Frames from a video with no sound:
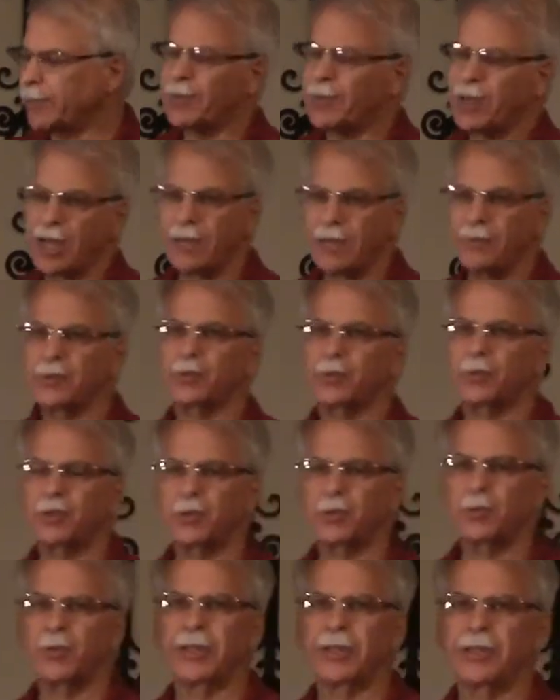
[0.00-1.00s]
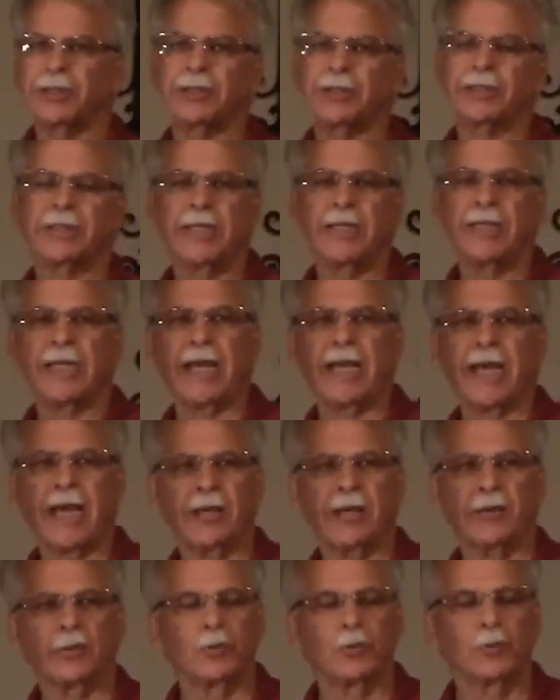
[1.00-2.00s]
My palms were sweating,
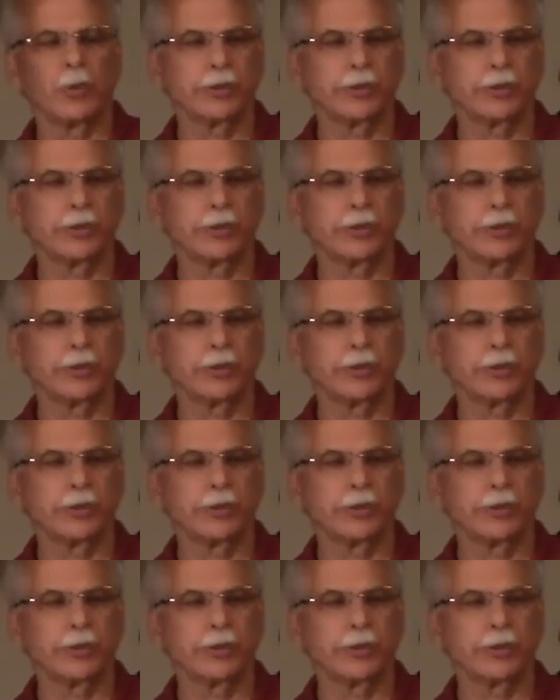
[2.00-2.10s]
and I was